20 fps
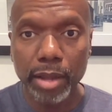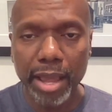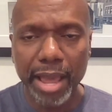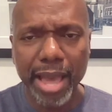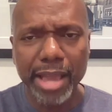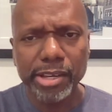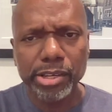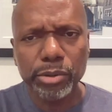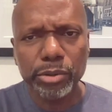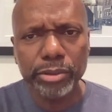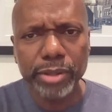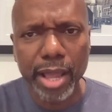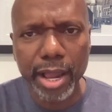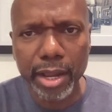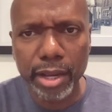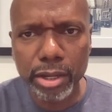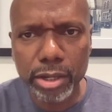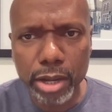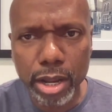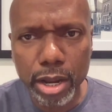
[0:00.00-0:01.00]
And she was
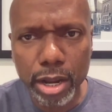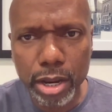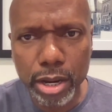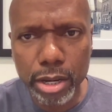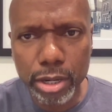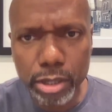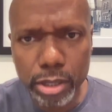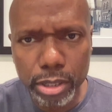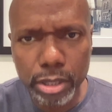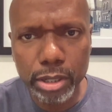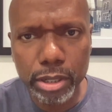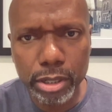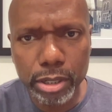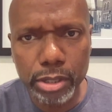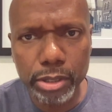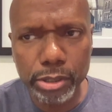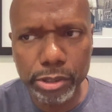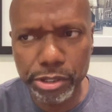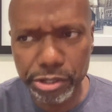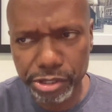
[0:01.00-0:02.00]
like,
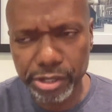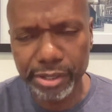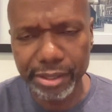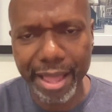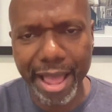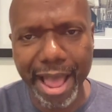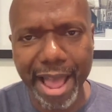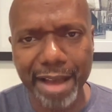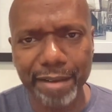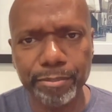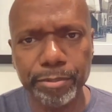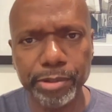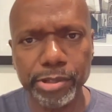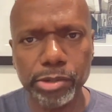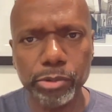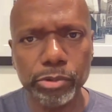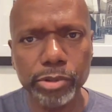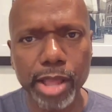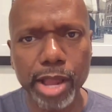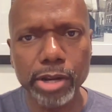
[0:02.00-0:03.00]
she laughed, but she
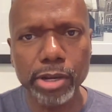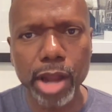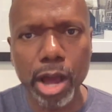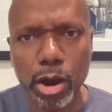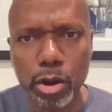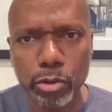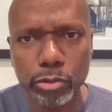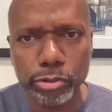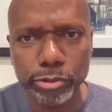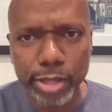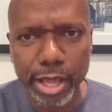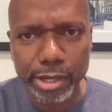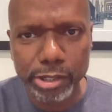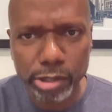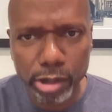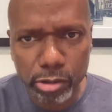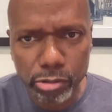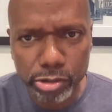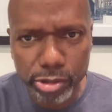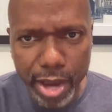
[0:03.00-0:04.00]
was like, no, that's
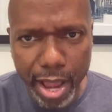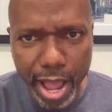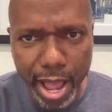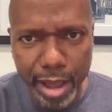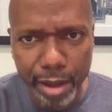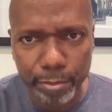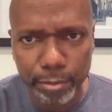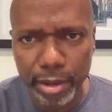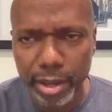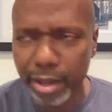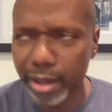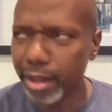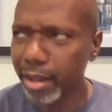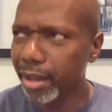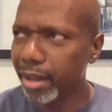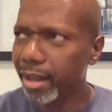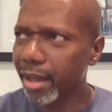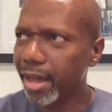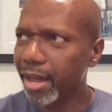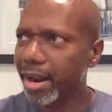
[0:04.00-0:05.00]
your job.
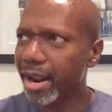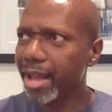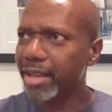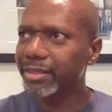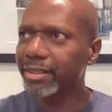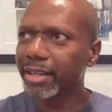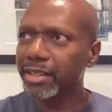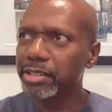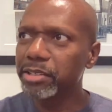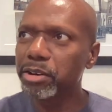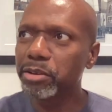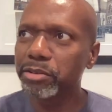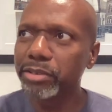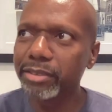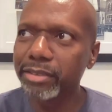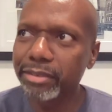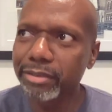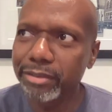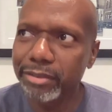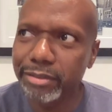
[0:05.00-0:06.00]
And I was like,
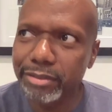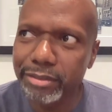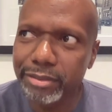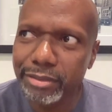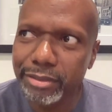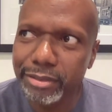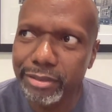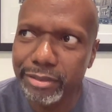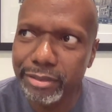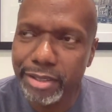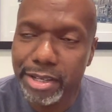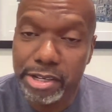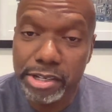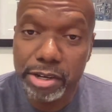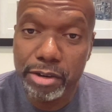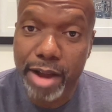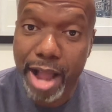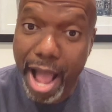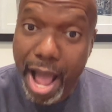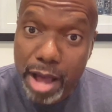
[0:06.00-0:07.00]
this
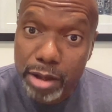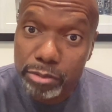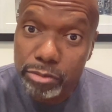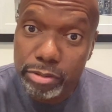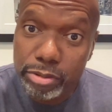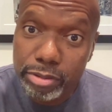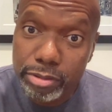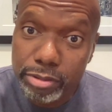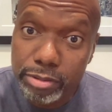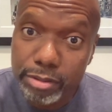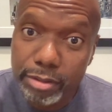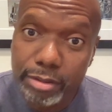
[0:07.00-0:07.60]
your house.